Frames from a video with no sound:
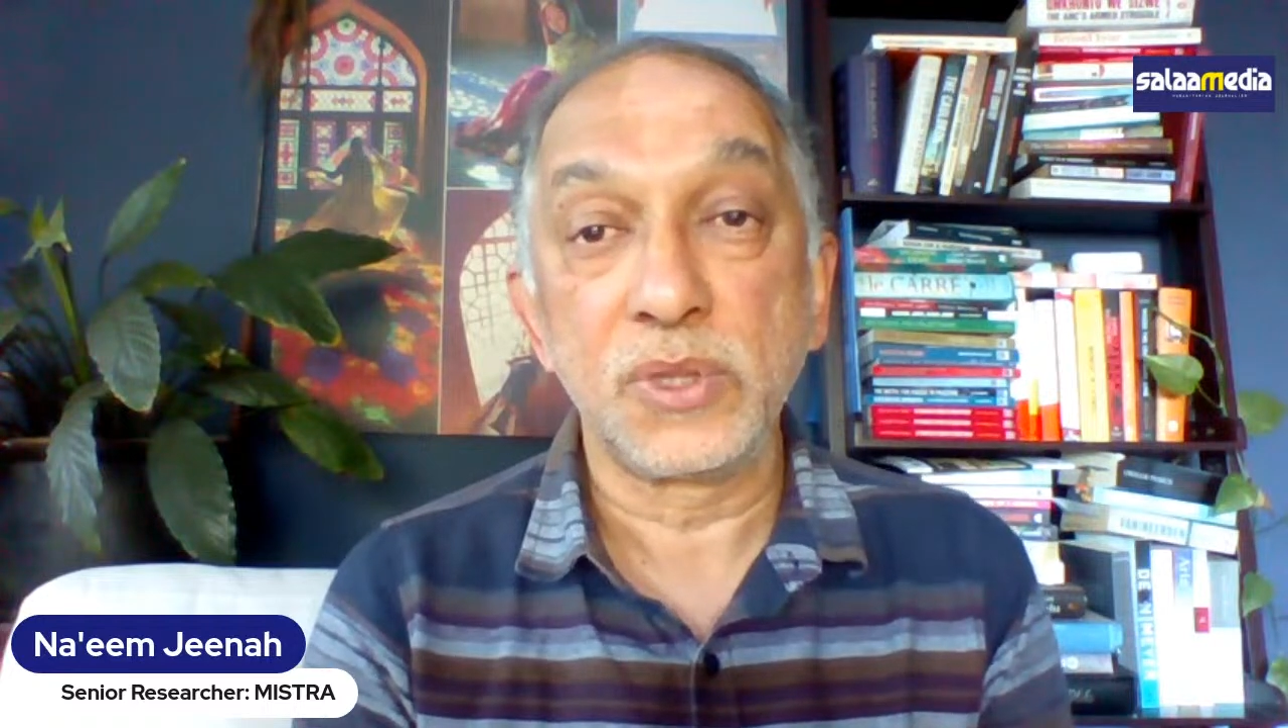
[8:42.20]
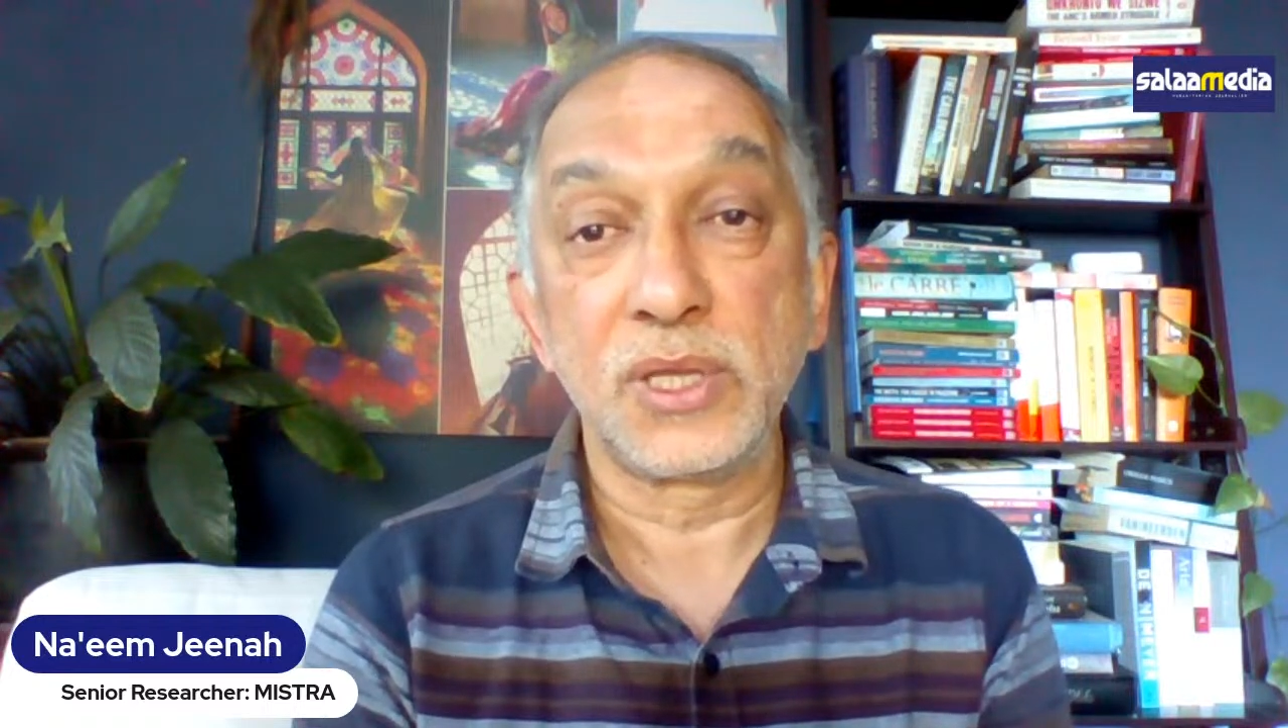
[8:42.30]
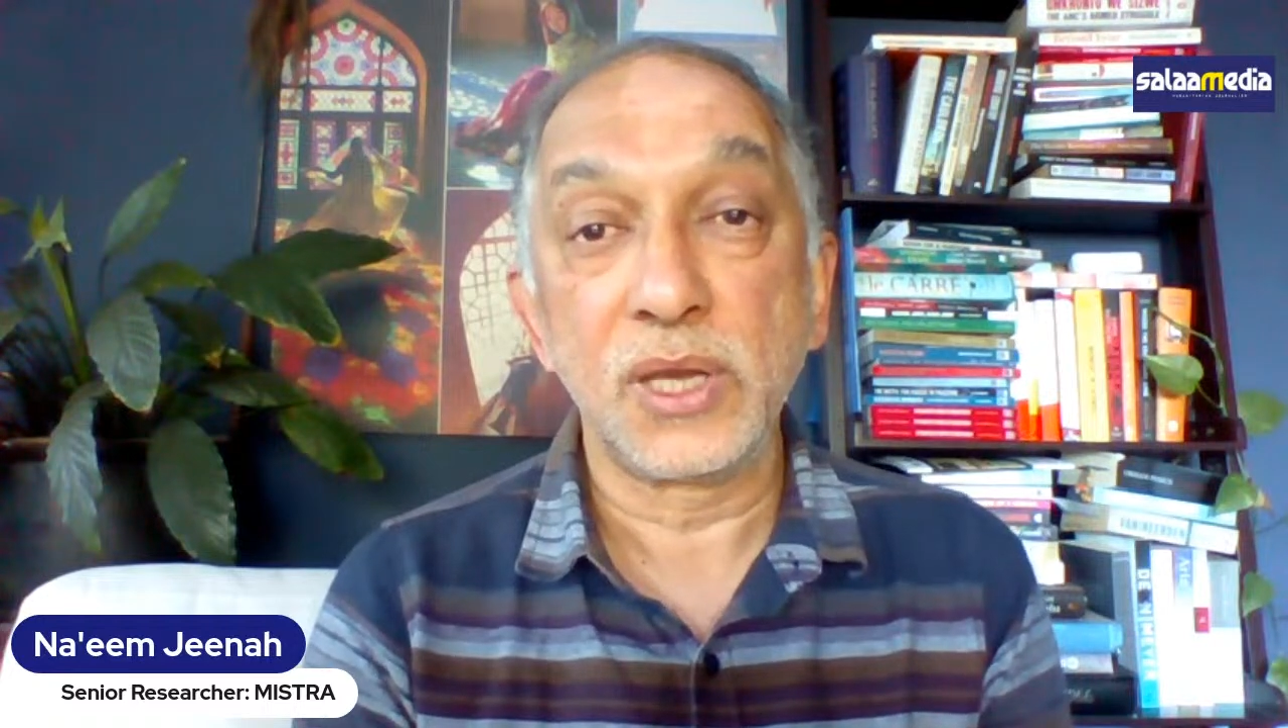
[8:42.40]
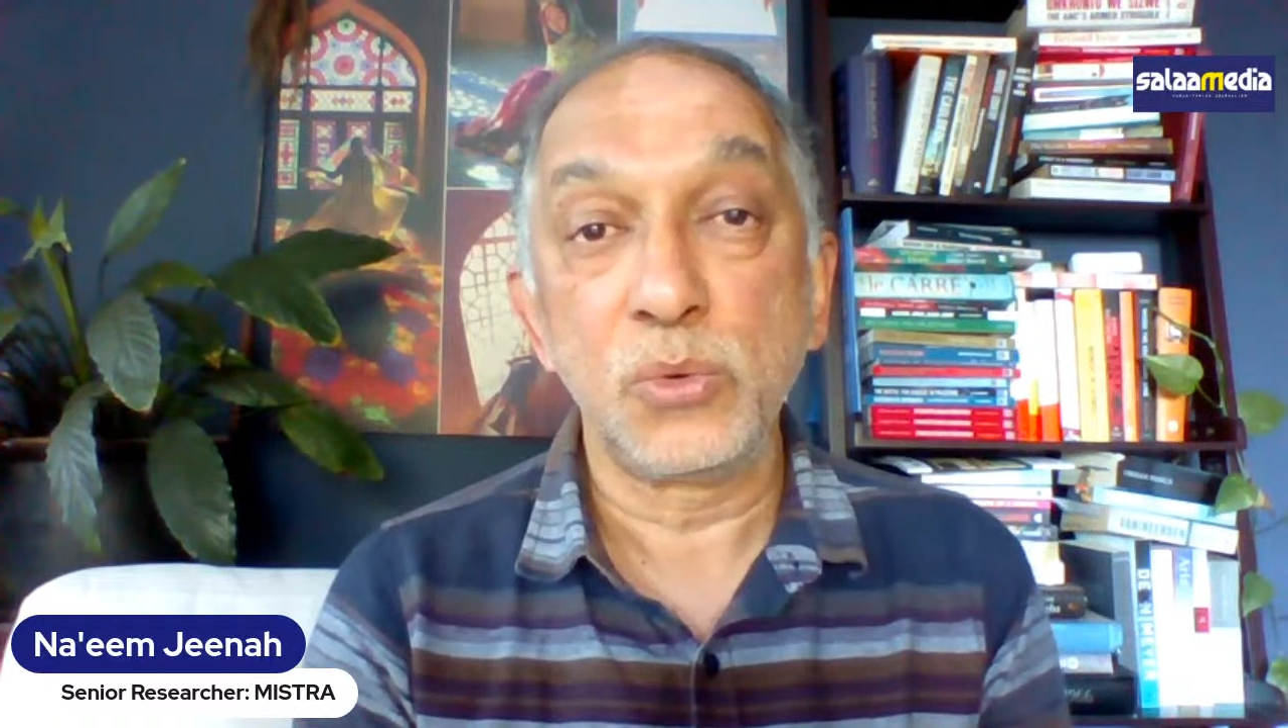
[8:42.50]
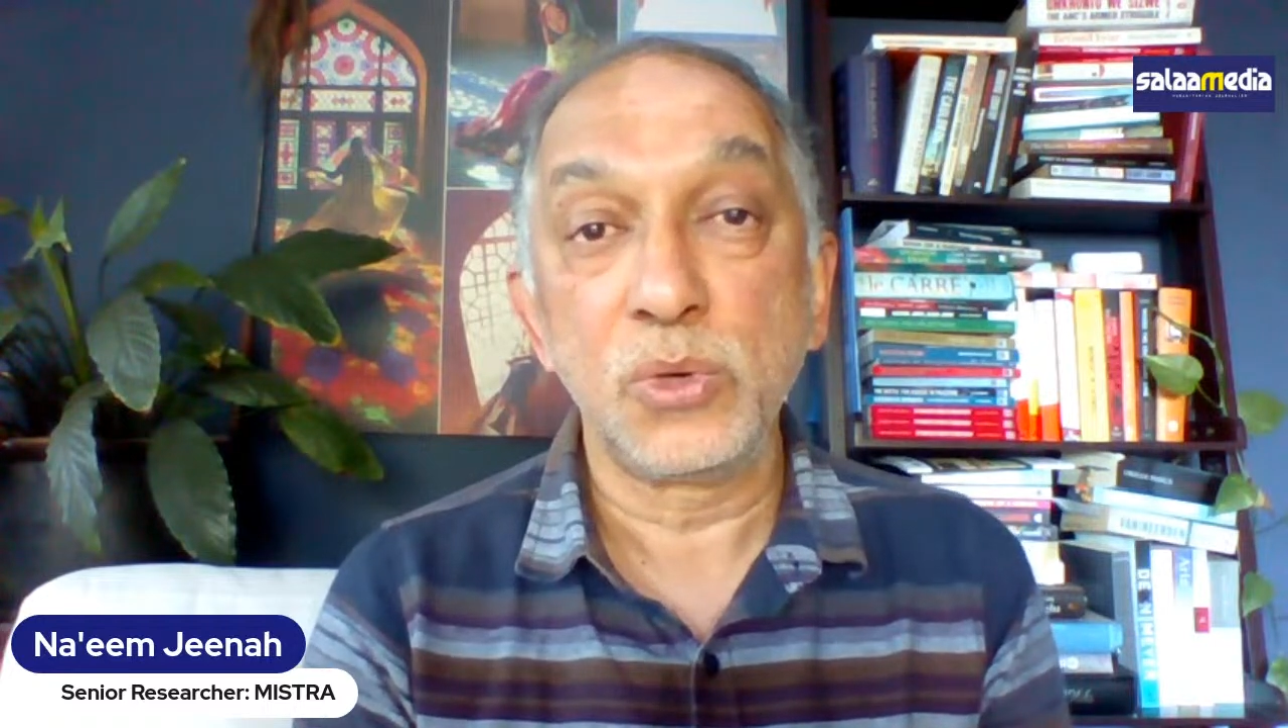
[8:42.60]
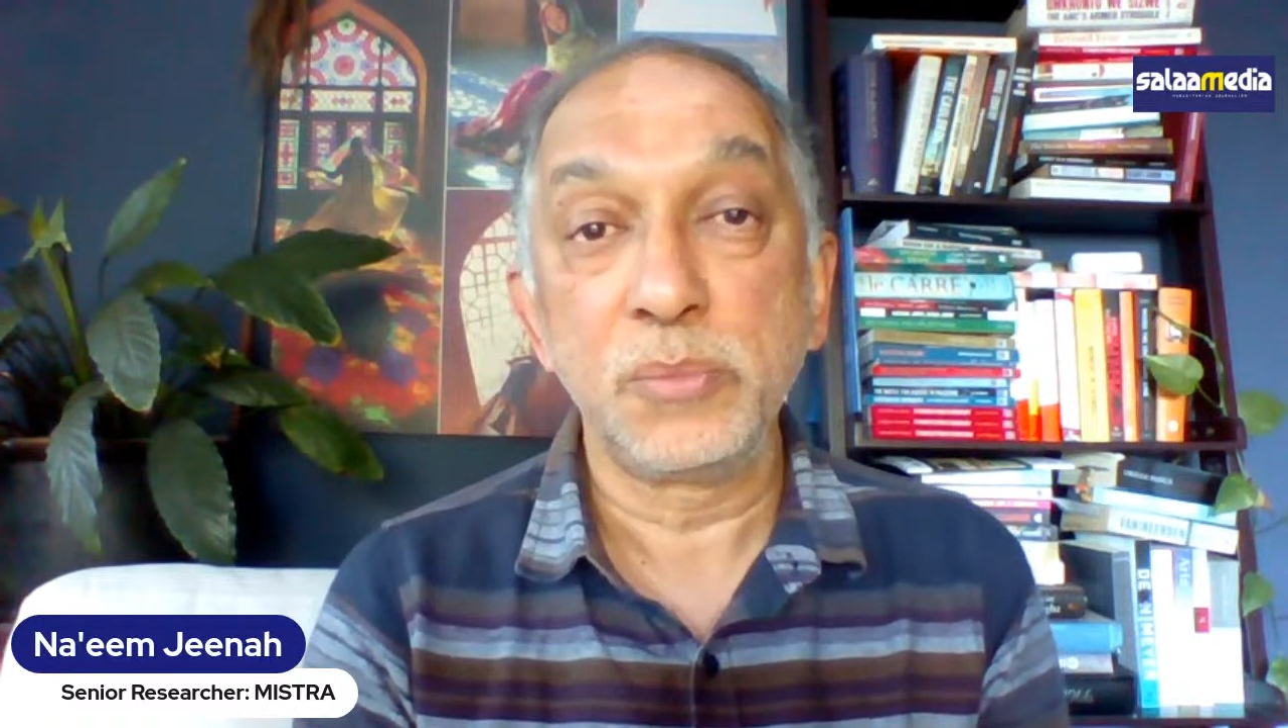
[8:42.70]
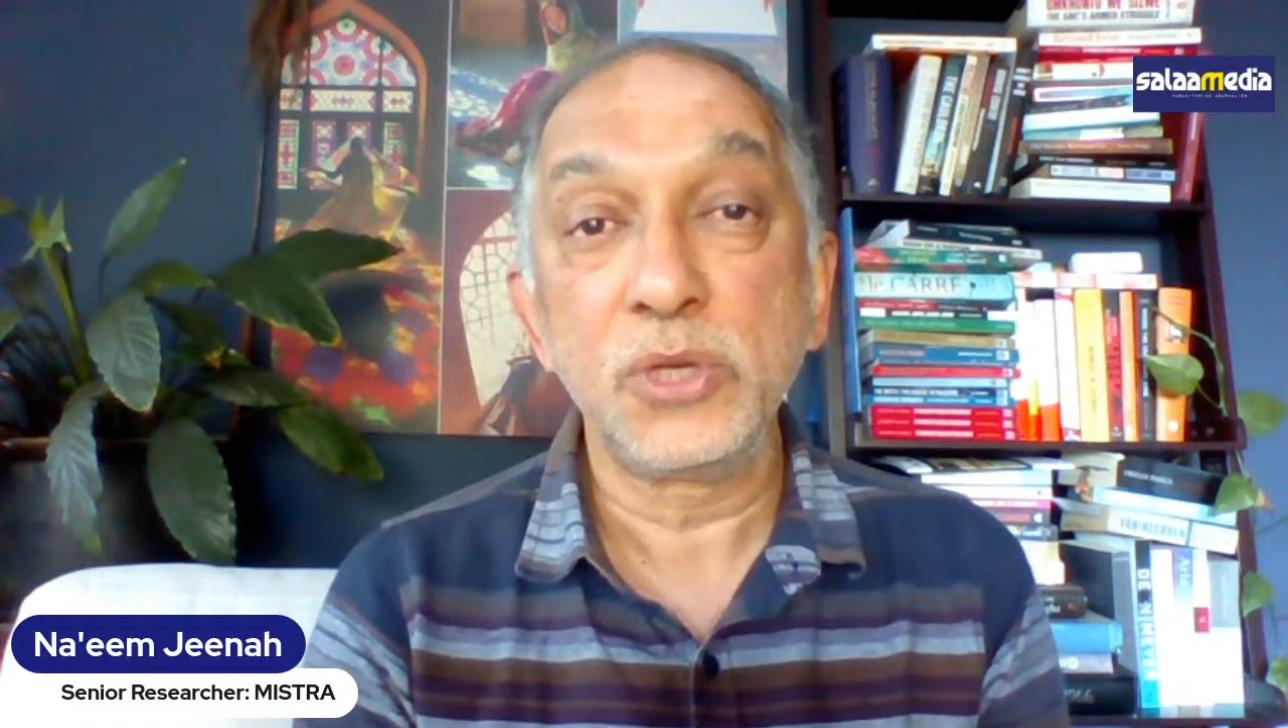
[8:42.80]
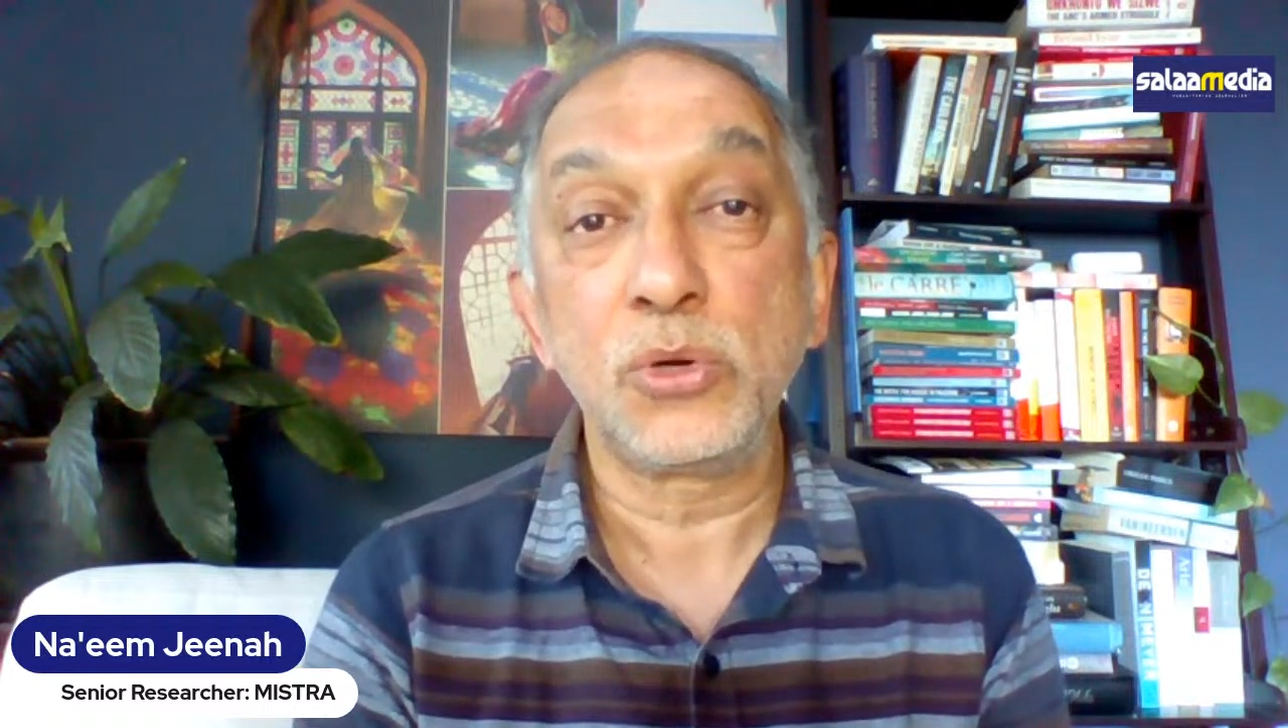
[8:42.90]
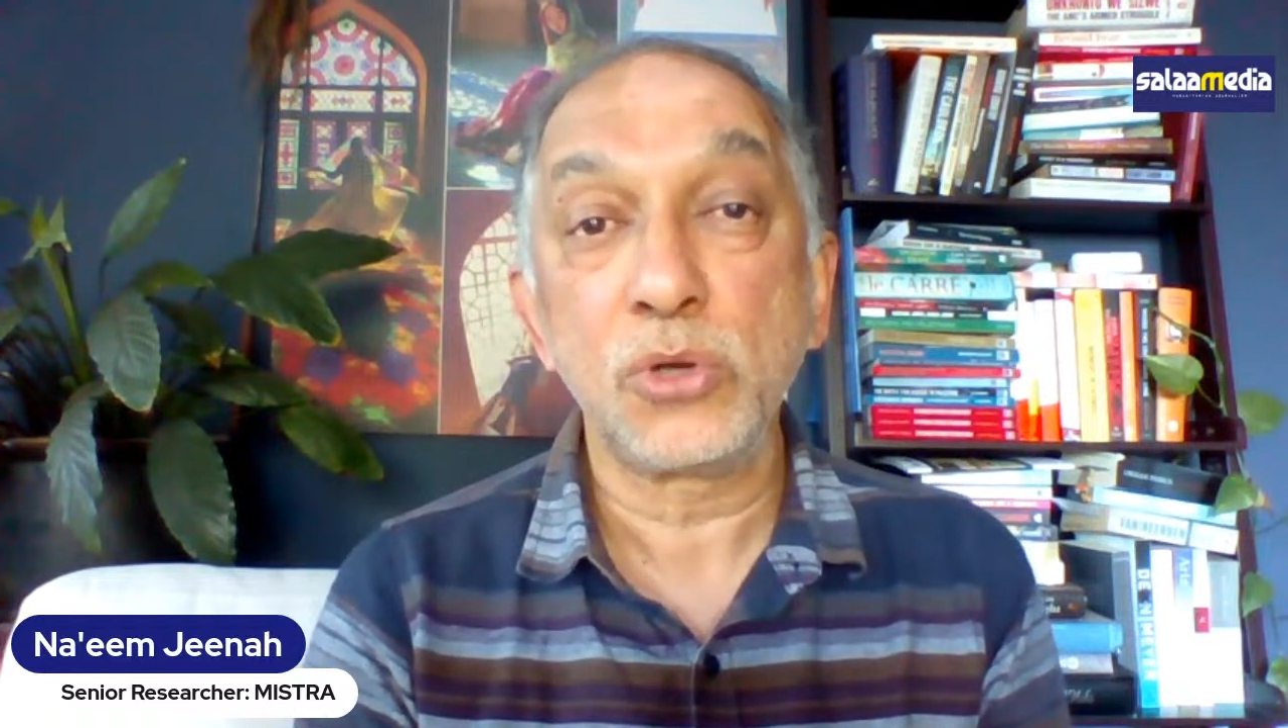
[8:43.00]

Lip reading: there will be no